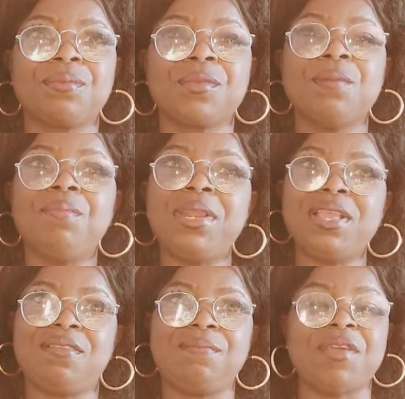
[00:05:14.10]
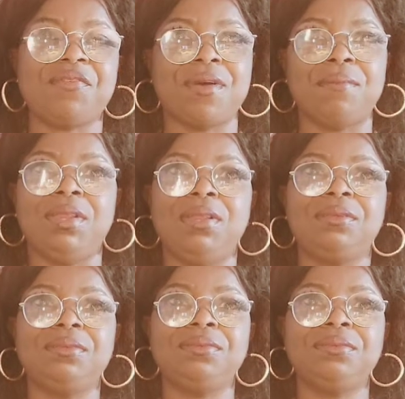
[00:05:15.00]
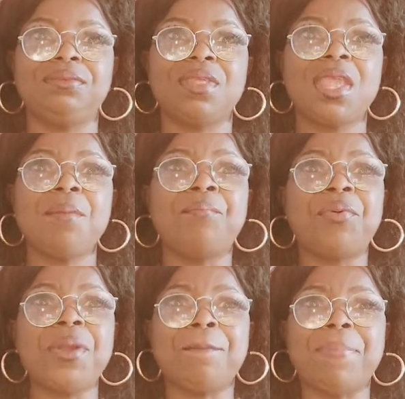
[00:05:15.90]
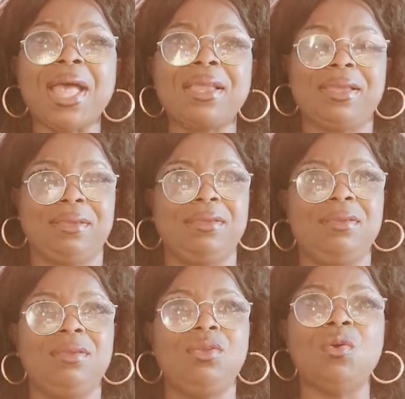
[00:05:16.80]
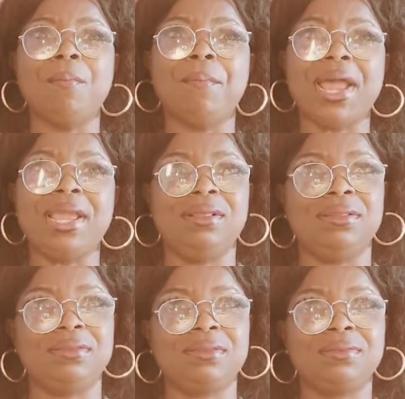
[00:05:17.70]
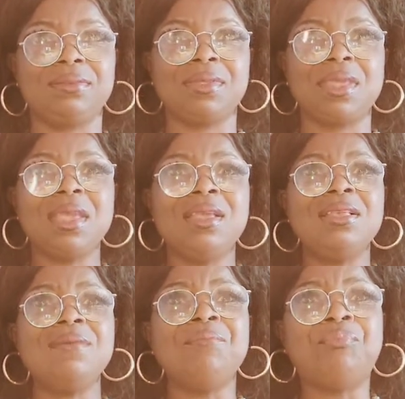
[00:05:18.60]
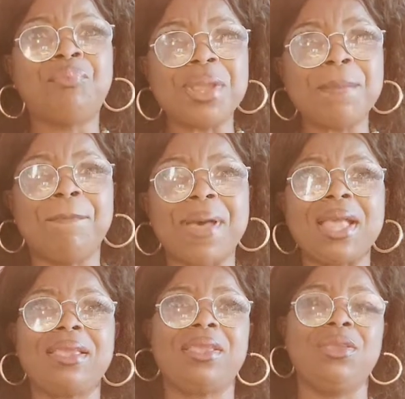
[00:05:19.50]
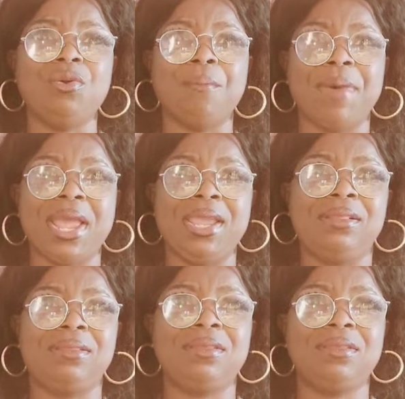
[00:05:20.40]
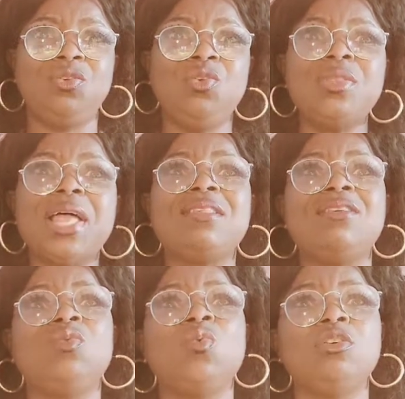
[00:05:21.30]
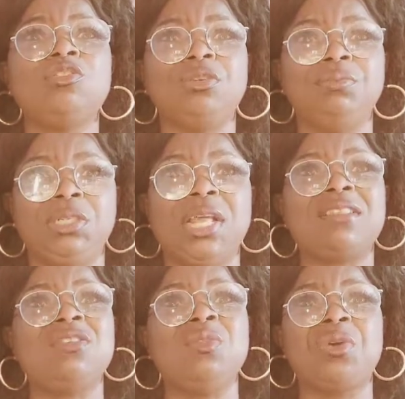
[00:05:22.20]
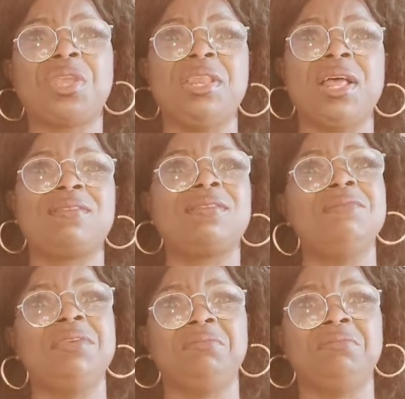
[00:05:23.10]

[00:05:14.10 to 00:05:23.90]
Please, my family, bring back your minds. Bring back your mind. You that is watching me, that is looking at me,